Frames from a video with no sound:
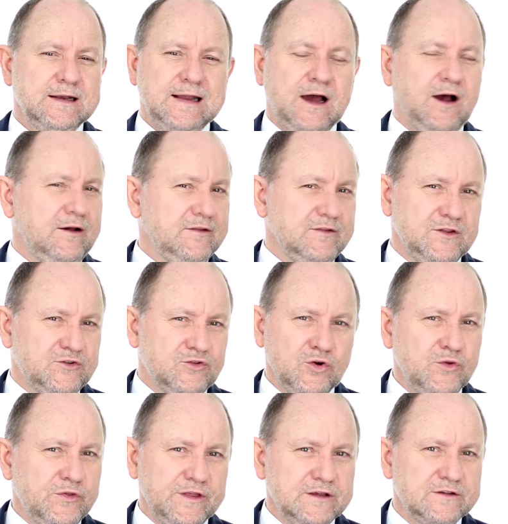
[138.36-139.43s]
Now, the
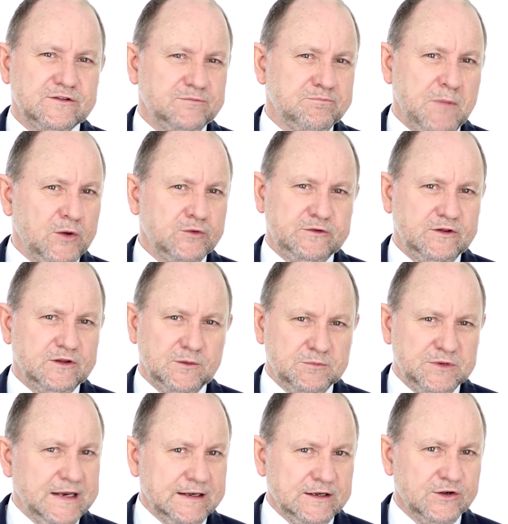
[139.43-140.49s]
truth is, most of
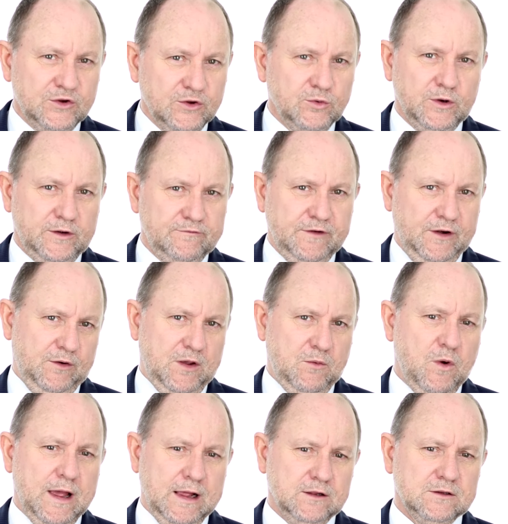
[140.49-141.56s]
them didn't do it very
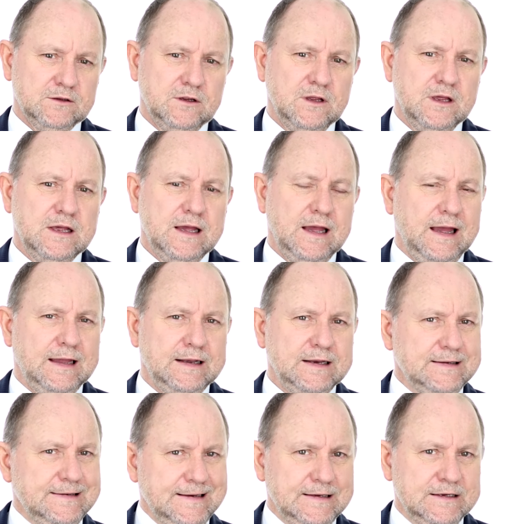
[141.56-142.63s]
well, and
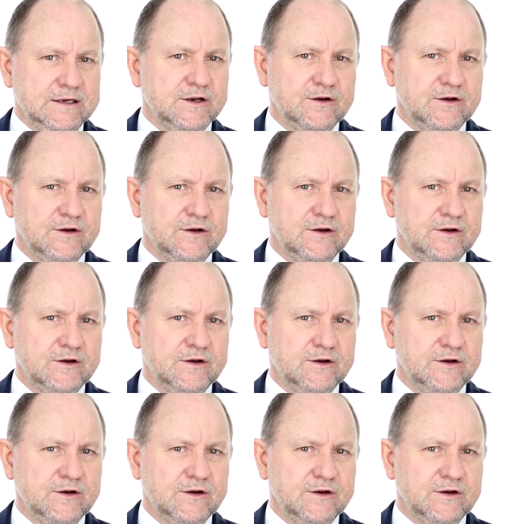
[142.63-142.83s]
it didn't